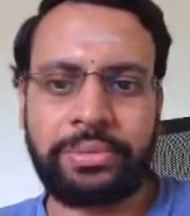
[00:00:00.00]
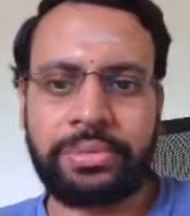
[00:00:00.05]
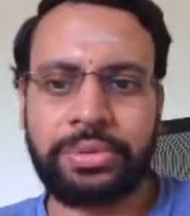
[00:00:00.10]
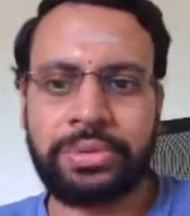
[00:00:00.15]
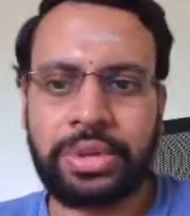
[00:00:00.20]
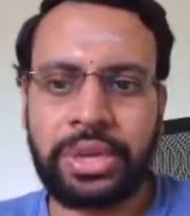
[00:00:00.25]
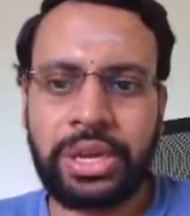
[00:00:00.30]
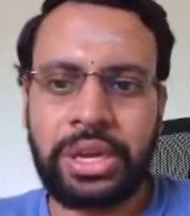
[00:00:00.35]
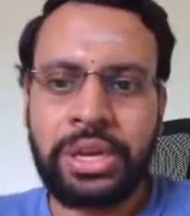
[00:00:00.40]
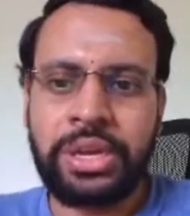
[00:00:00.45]

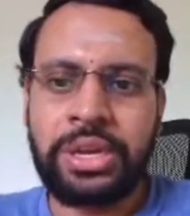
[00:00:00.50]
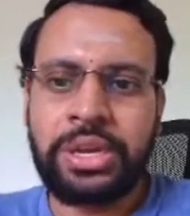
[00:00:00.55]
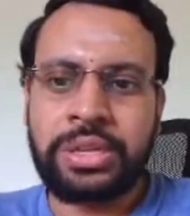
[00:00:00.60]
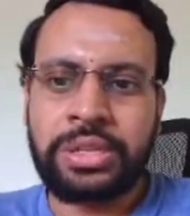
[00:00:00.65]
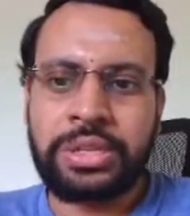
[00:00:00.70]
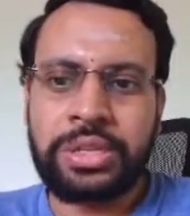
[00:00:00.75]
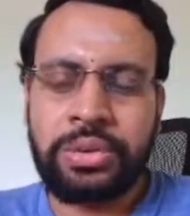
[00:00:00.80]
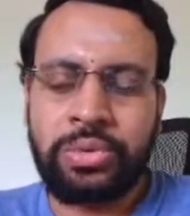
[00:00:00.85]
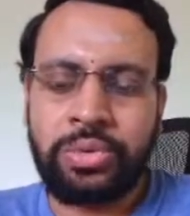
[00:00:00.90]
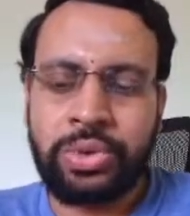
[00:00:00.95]
Okay,
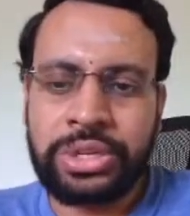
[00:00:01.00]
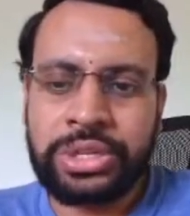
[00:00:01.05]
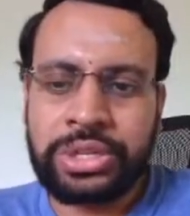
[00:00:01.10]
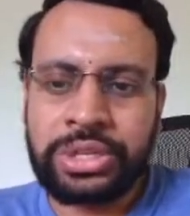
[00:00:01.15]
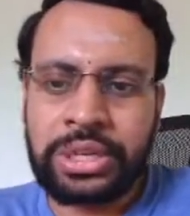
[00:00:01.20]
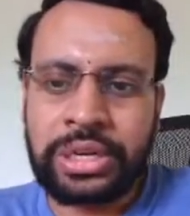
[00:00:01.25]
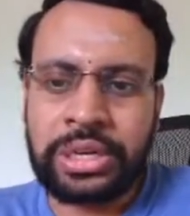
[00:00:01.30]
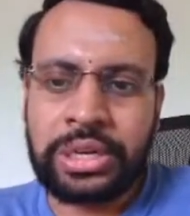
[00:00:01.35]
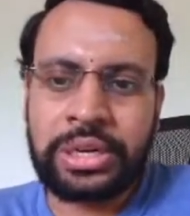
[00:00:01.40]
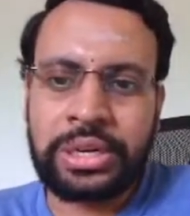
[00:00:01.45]
the
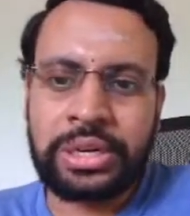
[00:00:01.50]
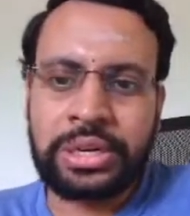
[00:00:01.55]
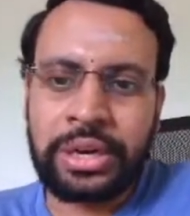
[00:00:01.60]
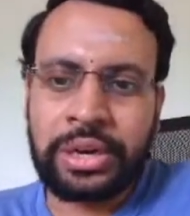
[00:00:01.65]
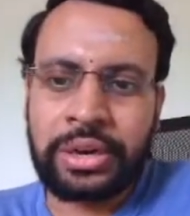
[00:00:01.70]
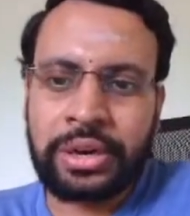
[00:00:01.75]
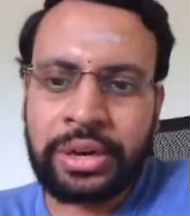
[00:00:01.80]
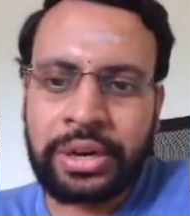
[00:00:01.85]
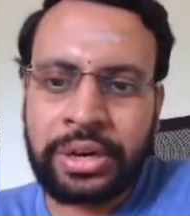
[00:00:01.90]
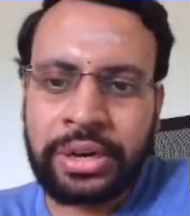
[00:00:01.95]
original
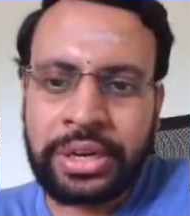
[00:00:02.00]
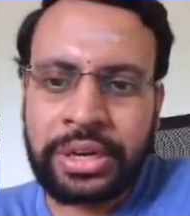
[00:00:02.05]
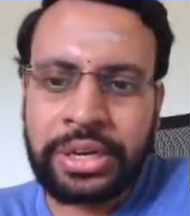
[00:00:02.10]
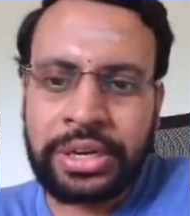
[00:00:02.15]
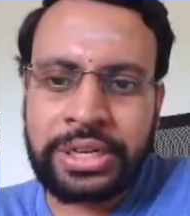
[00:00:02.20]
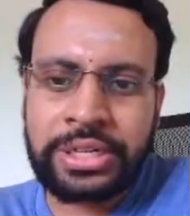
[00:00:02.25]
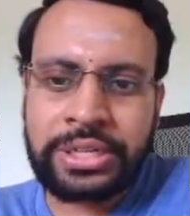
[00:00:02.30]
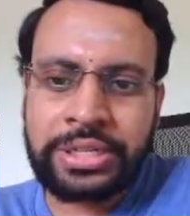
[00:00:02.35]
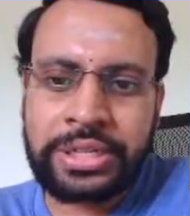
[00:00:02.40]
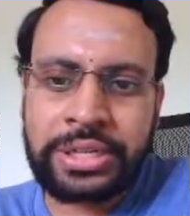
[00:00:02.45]

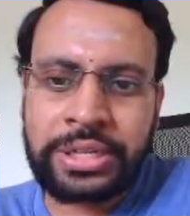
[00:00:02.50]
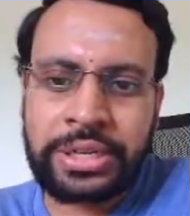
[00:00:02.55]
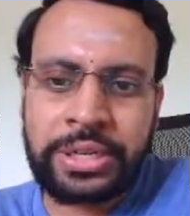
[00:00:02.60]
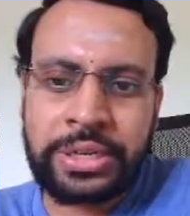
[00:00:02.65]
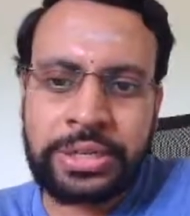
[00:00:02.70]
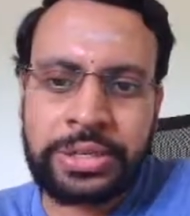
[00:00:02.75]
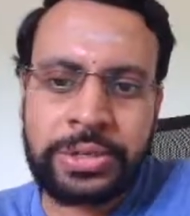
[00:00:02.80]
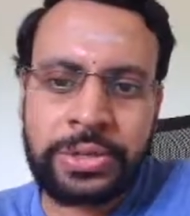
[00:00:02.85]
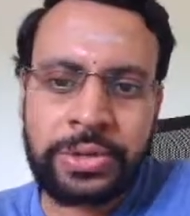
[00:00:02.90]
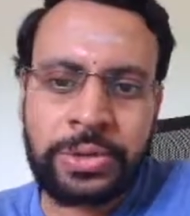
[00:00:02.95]
intensity,
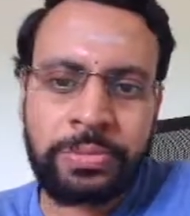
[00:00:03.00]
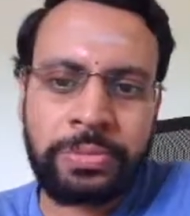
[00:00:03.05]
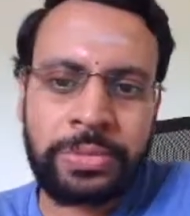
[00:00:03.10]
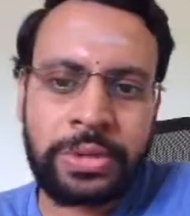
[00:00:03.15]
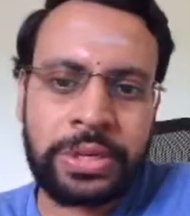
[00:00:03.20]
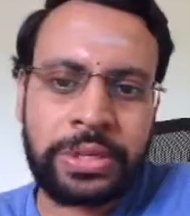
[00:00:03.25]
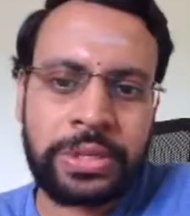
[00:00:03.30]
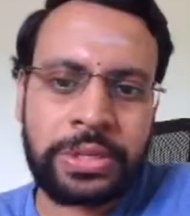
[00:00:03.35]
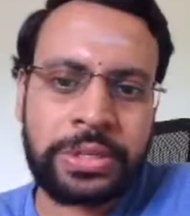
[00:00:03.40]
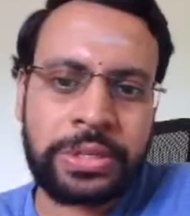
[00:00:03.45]
assume
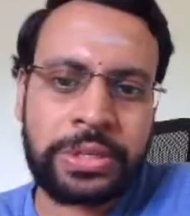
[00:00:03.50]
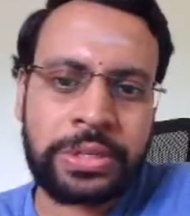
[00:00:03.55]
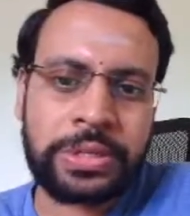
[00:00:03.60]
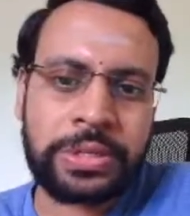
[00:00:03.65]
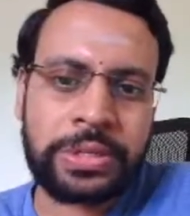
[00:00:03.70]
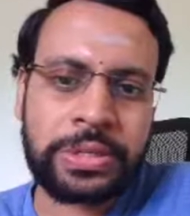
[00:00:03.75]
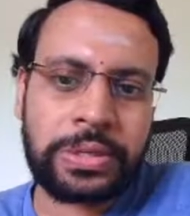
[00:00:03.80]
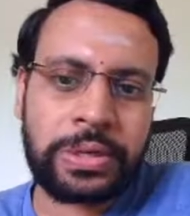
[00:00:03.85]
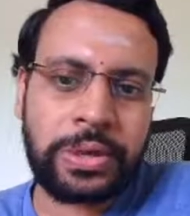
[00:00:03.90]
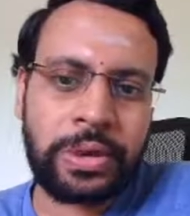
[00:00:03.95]
that this
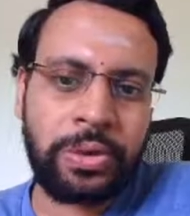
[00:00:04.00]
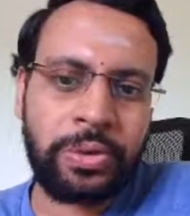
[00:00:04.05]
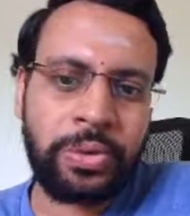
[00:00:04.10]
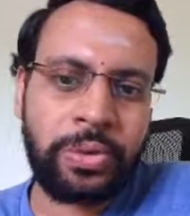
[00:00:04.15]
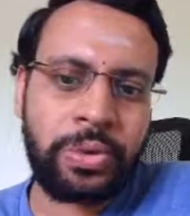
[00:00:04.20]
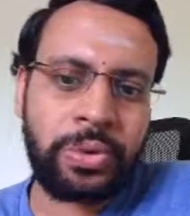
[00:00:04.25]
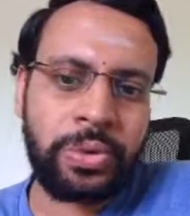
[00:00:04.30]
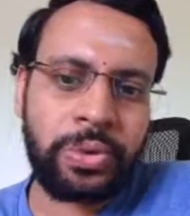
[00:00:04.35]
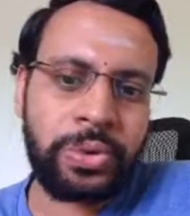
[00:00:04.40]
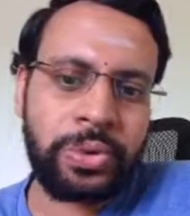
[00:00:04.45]
is how
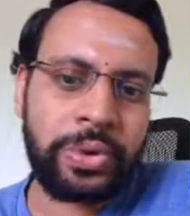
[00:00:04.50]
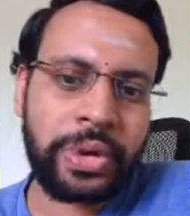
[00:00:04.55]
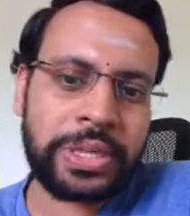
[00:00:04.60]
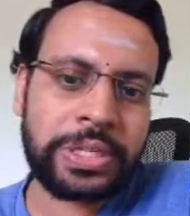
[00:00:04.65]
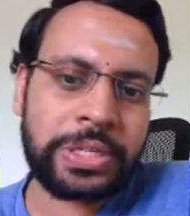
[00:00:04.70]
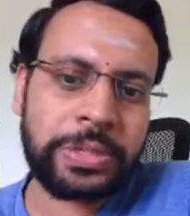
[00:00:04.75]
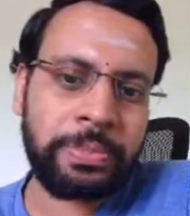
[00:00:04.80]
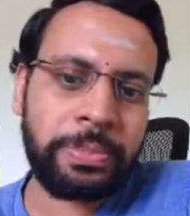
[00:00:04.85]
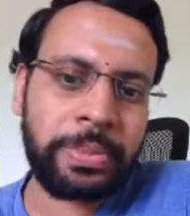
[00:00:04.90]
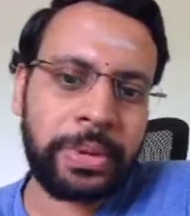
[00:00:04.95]
you
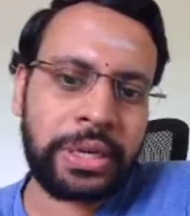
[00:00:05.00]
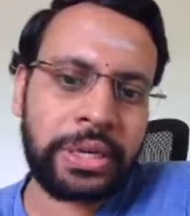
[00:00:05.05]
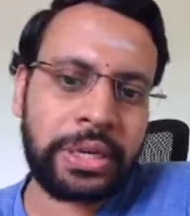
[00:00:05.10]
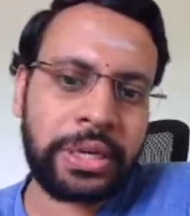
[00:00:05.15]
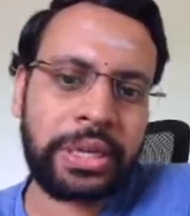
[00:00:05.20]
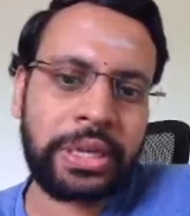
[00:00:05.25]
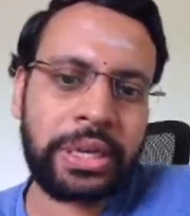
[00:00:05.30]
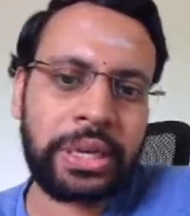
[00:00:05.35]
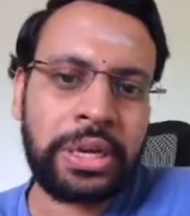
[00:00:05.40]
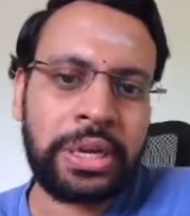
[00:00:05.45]
expect
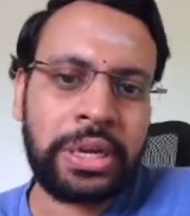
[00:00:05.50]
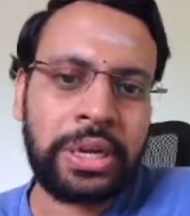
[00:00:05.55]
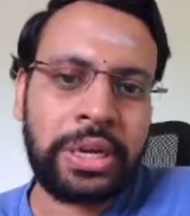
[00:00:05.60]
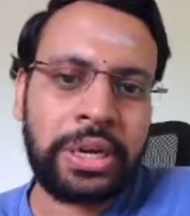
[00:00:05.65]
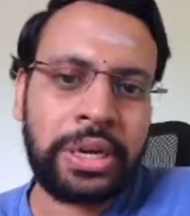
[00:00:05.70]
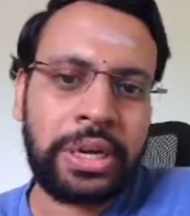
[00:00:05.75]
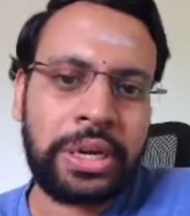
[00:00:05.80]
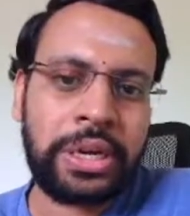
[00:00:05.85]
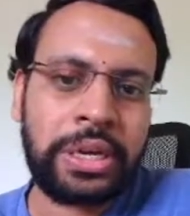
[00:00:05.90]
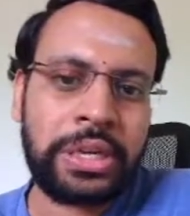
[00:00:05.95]
the
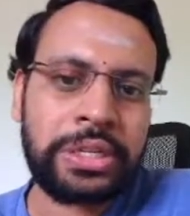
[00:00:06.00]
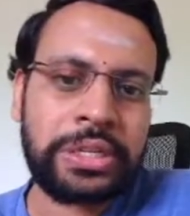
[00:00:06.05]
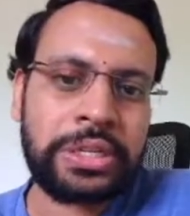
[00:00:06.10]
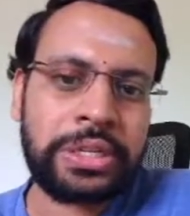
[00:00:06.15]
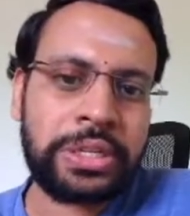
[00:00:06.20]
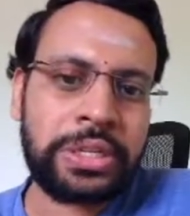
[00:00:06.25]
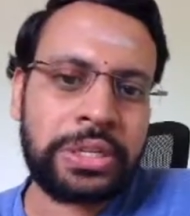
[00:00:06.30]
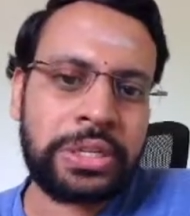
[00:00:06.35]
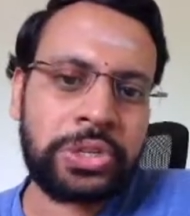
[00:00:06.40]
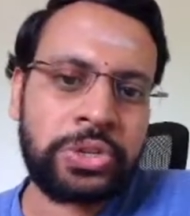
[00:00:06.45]

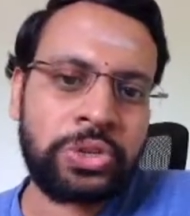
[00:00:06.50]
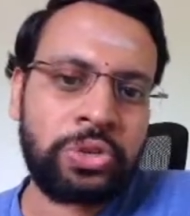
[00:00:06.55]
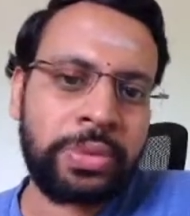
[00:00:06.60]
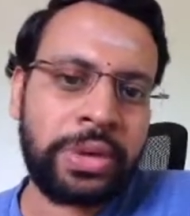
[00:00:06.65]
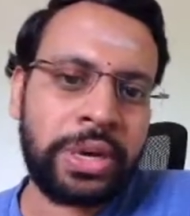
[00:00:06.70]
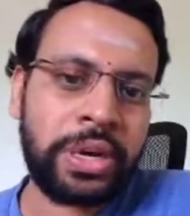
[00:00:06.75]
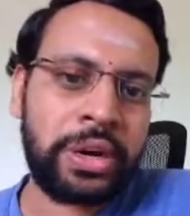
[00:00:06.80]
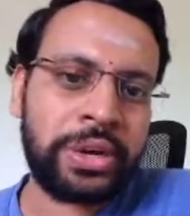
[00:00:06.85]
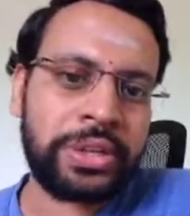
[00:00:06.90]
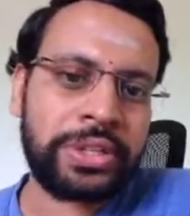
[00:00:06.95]
intensities to be
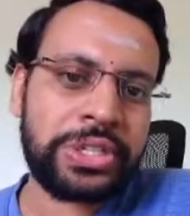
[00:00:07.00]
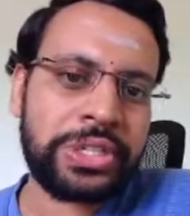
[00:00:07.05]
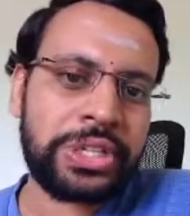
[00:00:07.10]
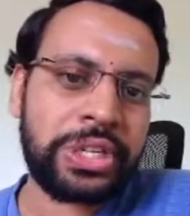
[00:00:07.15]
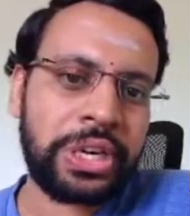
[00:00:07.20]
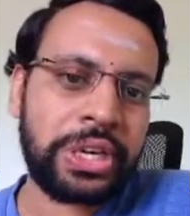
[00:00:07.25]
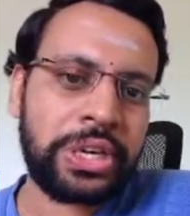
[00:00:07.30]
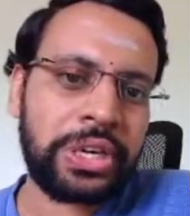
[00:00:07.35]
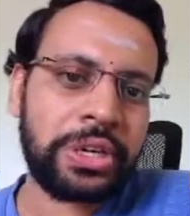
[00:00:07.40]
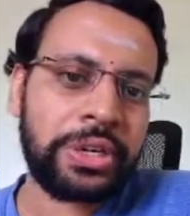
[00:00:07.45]

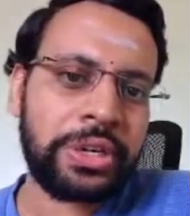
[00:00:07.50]
constant,